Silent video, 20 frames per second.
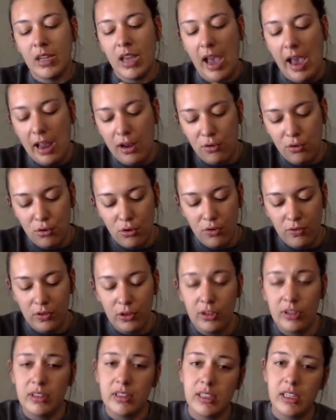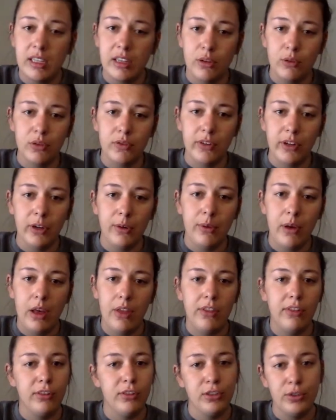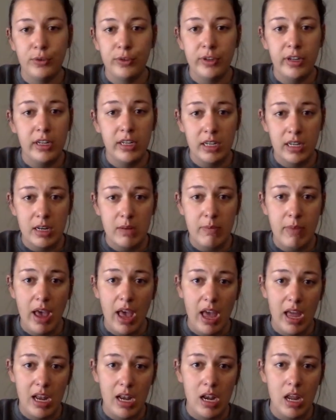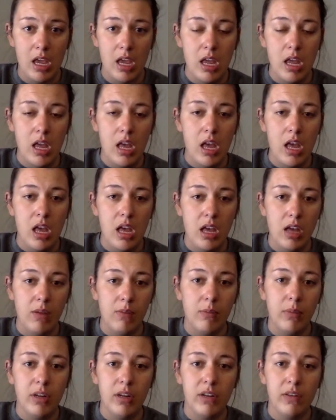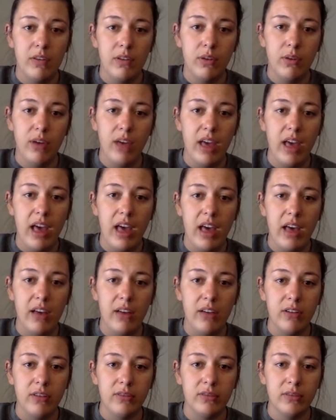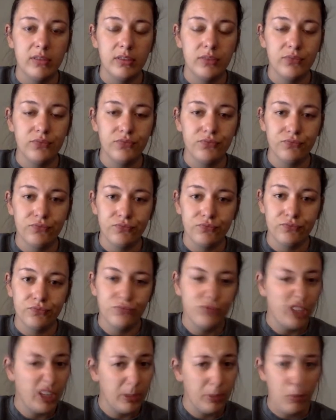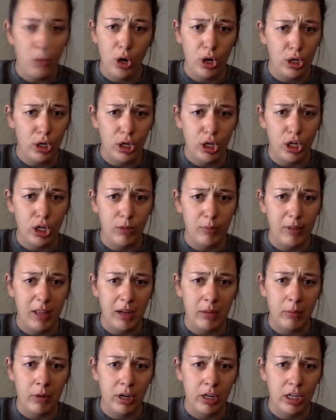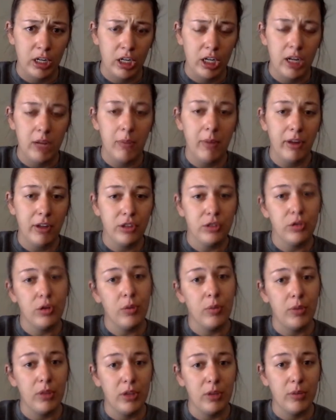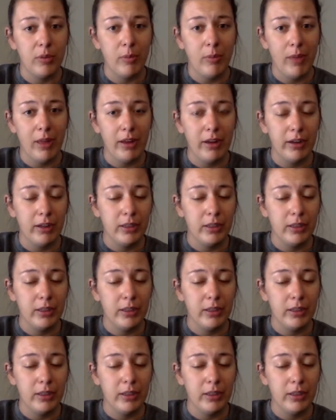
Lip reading: I don't know if you could see those very well. They're just written in pen. But if you have like marker, black marker, it might show up a little bit better.